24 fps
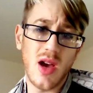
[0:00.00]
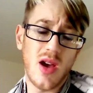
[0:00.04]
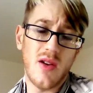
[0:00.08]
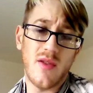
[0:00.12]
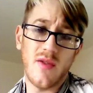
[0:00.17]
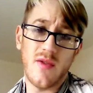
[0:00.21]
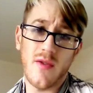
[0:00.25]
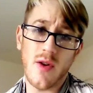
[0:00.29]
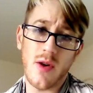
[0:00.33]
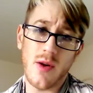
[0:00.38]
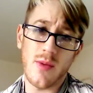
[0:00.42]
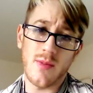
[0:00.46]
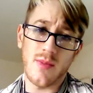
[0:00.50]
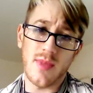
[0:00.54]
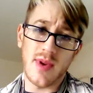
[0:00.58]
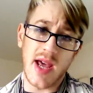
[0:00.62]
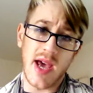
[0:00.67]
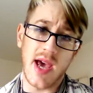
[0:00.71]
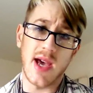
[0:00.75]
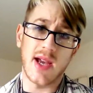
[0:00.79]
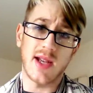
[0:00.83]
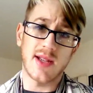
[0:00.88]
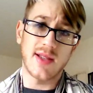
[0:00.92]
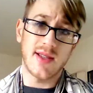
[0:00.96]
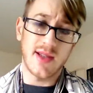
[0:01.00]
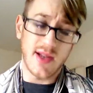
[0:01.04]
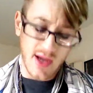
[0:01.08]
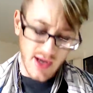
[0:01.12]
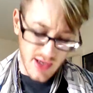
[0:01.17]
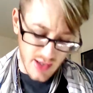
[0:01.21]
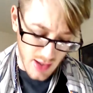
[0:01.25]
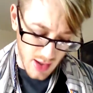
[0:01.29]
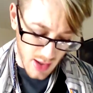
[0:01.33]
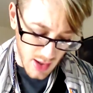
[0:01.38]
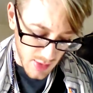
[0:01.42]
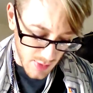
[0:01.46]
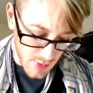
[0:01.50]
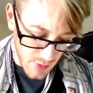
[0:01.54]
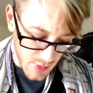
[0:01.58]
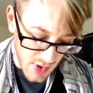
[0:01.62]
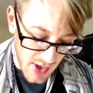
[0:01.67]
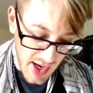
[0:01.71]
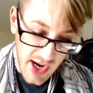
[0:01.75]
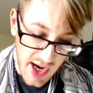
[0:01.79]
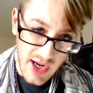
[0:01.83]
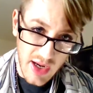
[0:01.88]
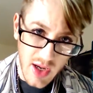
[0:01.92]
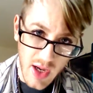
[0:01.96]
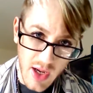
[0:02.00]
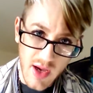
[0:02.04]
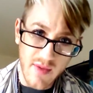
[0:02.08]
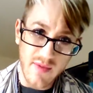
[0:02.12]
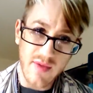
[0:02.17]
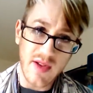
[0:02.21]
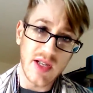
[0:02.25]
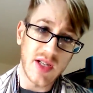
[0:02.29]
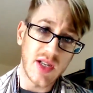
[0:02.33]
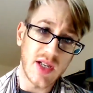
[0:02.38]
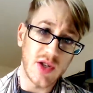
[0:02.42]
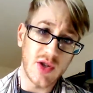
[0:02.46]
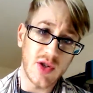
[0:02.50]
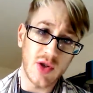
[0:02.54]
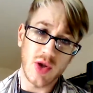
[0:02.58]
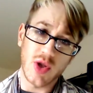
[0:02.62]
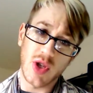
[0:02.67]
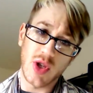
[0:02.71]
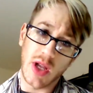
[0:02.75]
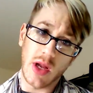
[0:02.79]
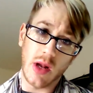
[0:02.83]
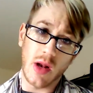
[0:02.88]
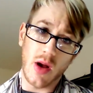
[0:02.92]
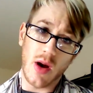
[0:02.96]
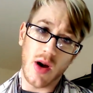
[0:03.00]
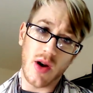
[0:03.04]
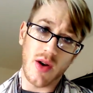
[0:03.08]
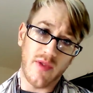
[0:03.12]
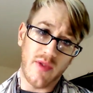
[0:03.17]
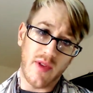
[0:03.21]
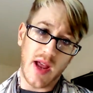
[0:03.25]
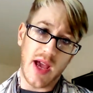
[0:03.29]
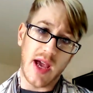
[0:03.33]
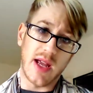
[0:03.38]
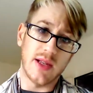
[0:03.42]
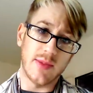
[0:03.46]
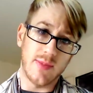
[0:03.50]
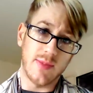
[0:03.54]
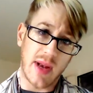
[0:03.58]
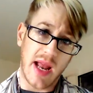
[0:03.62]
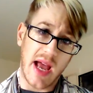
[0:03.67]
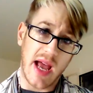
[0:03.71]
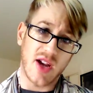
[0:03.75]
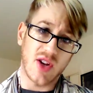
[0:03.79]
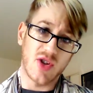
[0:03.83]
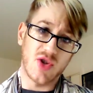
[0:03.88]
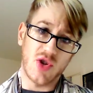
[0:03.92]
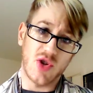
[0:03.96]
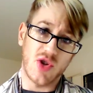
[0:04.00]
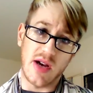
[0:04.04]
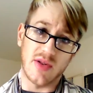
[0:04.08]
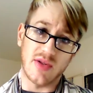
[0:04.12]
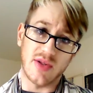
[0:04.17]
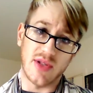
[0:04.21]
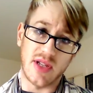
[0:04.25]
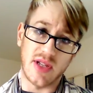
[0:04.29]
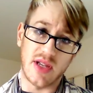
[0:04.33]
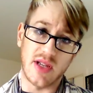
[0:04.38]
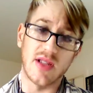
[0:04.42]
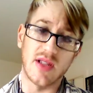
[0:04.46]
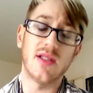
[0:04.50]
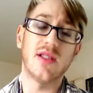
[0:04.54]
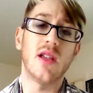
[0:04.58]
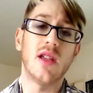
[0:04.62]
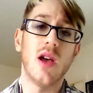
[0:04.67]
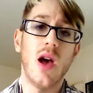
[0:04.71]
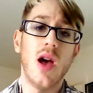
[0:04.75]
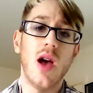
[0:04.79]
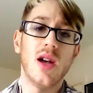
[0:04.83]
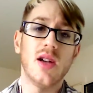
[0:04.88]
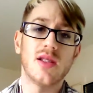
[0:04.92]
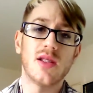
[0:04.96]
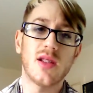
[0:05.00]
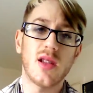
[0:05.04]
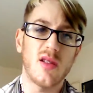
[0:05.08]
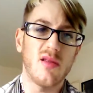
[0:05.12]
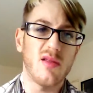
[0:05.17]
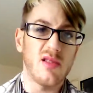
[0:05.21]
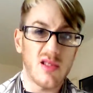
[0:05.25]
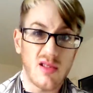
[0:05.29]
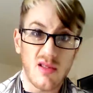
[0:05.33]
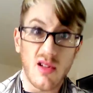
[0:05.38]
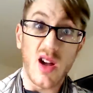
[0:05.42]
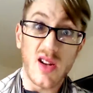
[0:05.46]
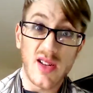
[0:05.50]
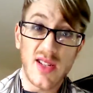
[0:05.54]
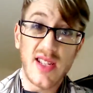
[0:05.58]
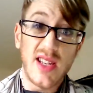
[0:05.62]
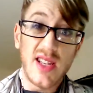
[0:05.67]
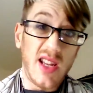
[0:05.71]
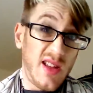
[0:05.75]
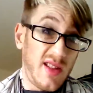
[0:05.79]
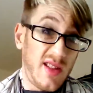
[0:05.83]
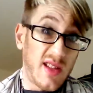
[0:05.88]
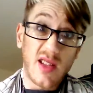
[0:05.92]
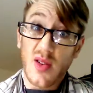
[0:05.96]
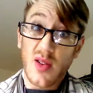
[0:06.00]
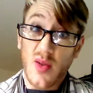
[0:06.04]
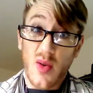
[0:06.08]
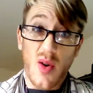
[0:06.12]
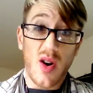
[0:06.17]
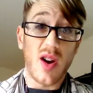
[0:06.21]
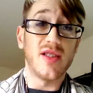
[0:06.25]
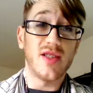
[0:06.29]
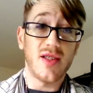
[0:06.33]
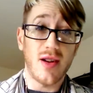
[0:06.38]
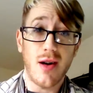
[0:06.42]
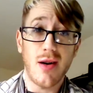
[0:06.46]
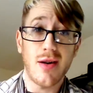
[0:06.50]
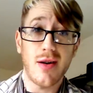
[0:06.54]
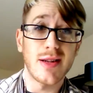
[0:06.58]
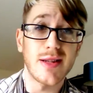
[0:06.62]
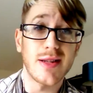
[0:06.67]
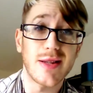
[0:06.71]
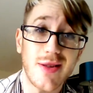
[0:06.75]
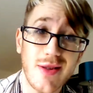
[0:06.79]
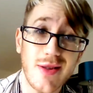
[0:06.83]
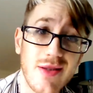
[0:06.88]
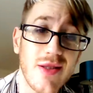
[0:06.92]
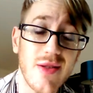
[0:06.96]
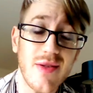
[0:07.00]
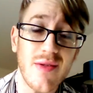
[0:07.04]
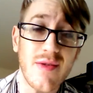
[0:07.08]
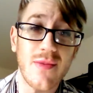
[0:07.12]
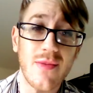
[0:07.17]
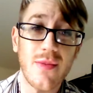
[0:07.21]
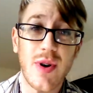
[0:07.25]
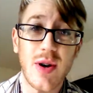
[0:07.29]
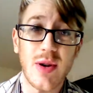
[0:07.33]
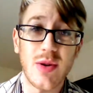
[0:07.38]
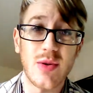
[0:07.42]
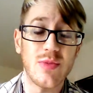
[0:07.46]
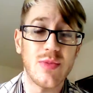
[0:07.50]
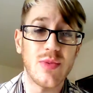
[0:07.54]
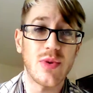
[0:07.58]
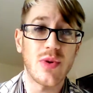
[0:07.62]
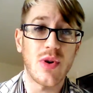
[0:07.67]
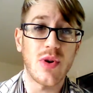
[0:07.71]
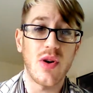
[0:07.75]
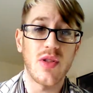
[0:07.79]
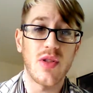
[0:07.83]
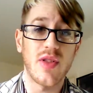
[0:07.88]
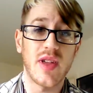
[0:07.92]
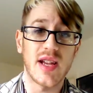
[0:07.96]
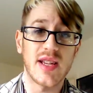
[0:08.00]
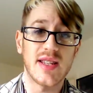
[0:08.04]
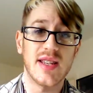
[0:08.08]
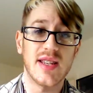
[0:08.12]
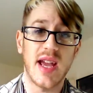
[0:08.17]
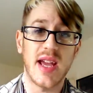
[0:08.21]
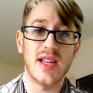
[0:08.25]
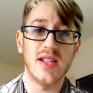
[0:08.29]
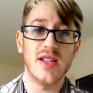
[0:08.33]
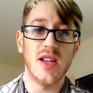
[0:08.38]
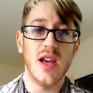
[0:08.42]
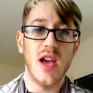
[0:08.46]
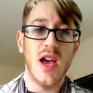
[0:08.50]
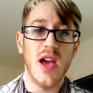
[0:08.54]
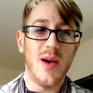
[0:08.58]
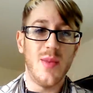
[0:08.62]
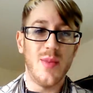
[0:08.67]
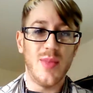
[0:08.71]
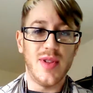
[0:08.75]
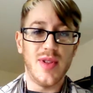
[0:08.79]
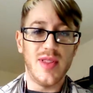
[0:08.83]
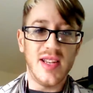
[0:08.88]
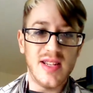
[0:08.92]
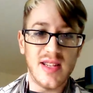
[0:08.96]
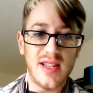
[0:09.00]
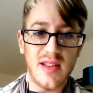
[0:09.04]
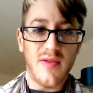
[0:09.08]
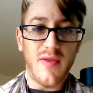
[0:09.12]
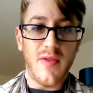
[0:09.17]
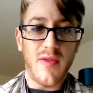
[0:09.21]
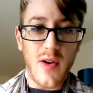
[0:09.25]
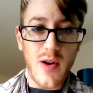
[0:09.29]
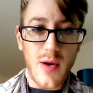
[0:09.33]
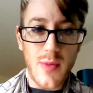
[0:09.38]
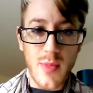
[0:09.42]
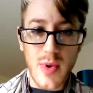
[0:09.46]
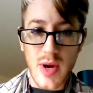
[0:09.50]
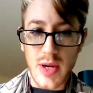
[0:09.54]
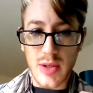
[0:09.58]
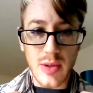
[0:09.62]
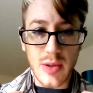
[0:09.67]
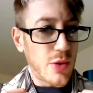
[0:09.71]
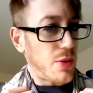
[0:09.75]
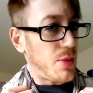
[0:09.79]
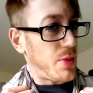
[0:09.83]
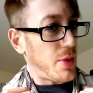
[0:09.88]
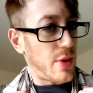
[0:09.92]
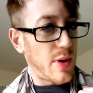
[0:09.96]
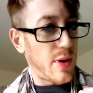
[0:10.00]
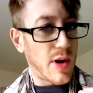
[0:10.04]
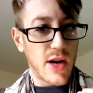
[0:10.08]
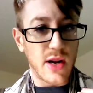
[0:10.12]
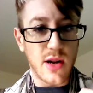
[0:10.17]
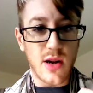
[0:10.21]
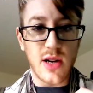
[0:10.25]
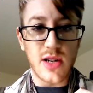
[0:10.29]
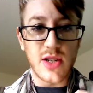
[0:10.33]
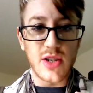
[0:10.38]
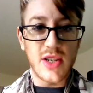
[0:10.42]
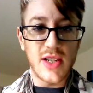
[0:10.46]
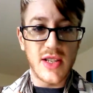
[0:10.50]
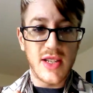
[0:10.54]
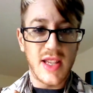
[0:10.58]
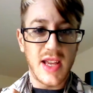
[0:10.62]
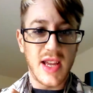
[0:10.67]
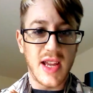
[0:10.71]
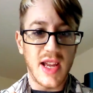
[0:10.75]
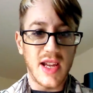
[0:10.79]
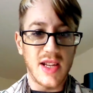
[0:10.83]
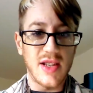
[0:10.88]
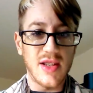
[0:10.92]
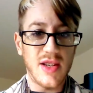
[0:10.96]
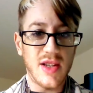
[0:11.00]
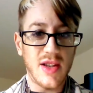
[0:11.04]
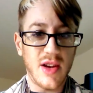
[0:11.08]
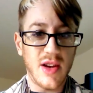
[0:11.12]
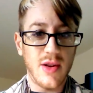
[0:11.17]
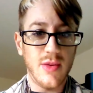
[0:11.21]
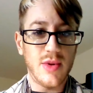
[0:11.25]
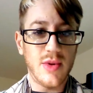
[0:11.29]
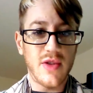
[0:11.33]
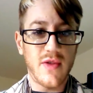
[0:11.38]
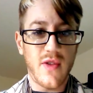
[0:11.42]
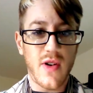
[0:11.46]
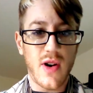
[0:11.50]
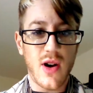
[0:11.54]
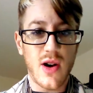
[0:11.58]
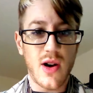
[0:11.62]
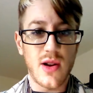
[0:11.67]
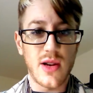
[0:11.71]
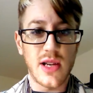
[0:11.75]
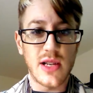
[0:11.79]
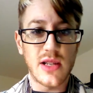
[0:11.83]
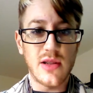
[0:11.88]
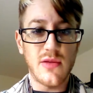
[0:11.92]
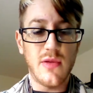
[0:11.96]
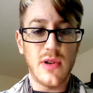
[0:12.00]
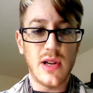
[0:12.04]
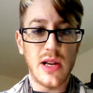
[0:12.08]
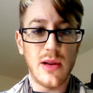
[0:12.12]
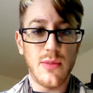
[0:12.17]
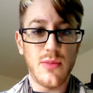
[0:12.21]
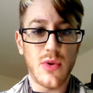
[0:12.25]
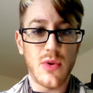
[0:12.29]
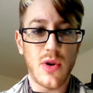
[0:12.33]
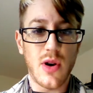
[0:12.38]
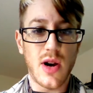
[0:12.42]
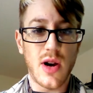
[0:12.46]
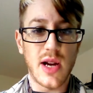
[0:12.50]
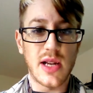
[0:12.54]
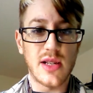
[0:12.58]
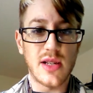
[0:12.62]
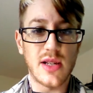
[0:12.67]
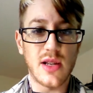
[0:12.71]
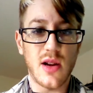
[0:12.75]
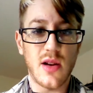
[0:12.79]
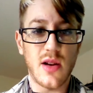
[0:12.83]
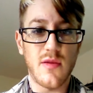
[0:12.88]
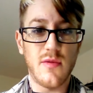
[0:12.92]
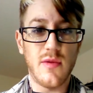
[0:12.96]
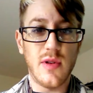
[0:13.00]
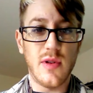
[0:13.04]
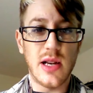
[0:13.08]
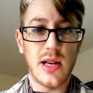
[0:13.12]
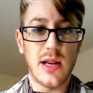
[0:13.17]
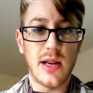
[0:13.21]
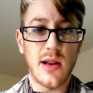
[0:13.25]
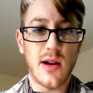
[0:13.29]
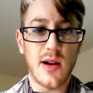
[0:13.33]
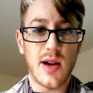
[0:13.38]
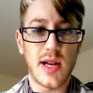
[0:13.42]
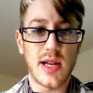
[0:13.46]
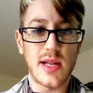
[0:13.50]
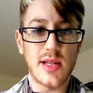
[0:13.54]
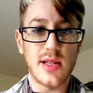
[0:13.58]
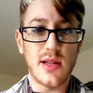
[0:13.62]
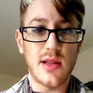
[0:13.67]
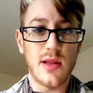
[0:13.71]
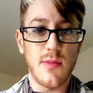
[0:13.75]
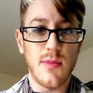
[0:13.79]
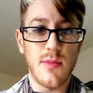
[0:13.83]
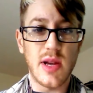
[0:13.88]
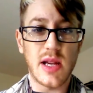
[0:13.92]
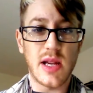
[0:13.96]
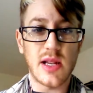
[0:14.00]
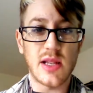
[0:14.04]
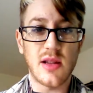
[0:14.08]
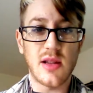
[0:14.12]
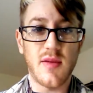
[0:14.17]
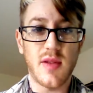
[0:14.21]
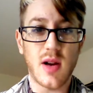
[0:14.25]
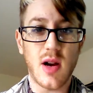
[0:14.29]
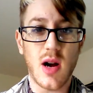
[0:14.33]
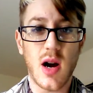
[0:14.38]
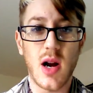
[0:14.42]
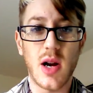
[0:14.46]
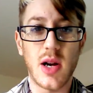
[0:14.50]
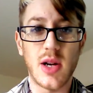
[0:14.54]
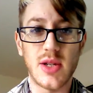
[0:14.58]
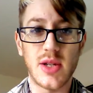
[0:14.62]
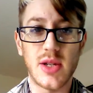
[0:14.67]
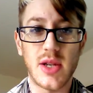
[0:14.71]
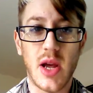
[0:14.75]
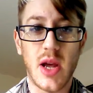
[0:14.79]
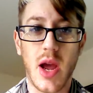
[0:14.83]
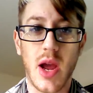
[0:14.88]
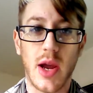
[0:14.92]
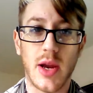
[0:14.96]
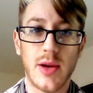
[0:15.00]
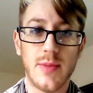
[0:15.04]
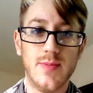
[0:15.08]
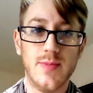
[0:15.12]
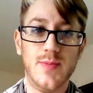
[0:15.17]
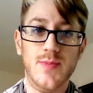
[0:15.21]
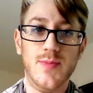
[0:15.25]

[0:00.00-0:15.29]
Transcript: from Next, and I'm wearing vintage Aussie Clark flared black trousers. So underneath is quite dark, it's sort of my normal gothic state, but this is from Adourable, and I just think it's so much fun. It's really bright. I really liked the mix of the colour tone.